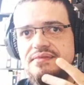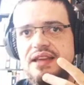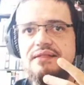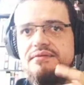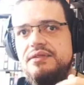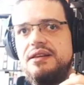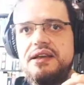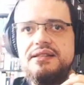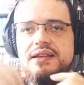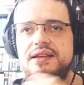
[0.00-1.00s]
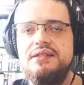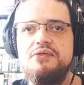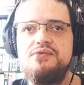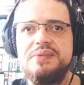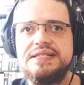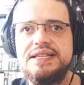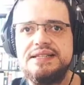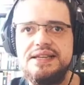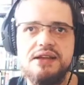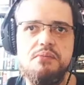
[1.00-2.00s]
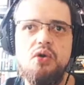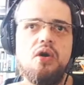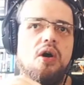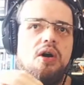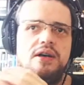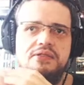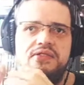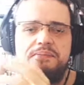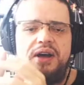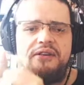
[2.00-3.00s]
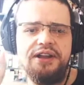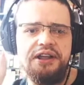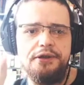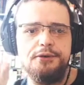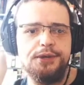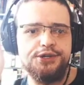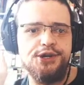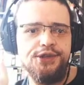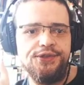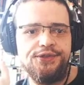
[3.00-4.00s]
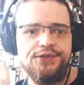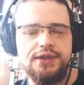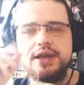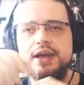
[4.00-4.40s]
yeah, like the woman says here, more awe-inspiring images